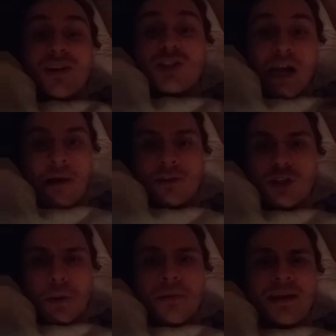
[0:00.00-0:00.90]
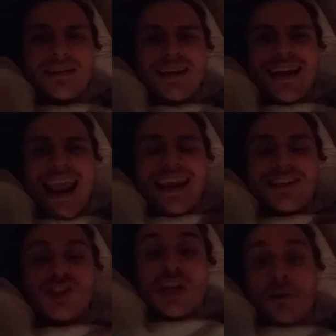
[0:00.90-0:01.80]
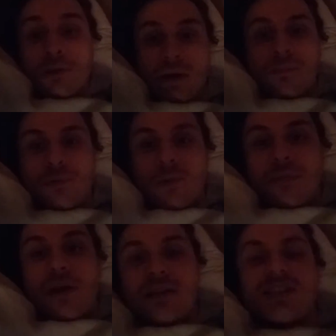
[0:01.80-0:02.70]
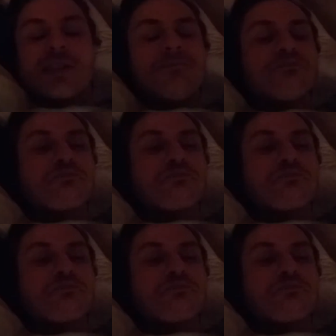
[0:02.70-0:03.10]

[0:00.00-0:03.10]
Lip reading: want to challenge our thinking and share your input with us.